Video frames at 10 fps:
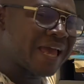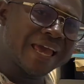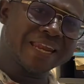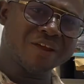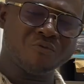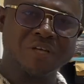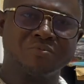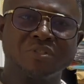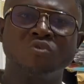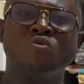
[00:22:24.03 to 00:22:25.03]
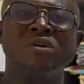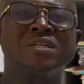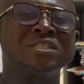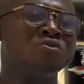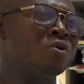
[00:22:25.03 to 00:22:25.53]
any respiratory
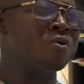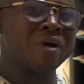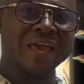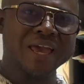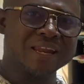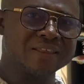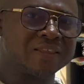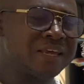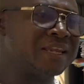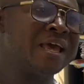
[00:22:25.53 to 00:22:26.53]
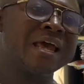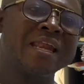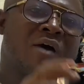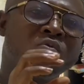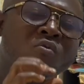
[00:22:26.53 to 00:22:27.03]
condition or anything
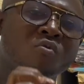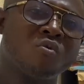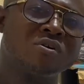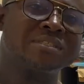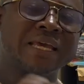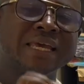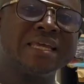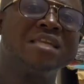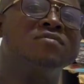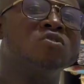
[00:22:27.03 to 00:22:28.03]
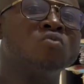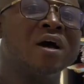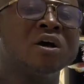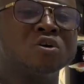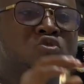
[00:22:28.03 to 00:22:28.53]
that will cause the individual
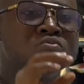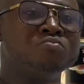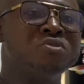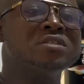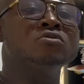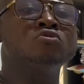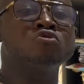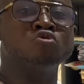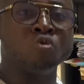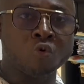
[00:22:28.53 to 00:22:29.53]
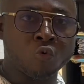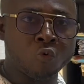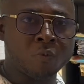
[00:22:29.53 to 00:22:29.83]
to breathe slow,